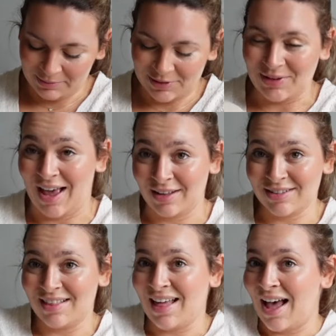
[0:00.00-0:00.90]
So
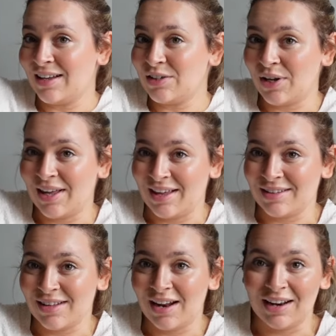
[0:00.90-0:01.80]
yes, that
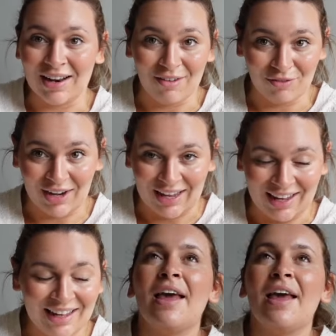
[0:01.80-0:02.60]
is lovely.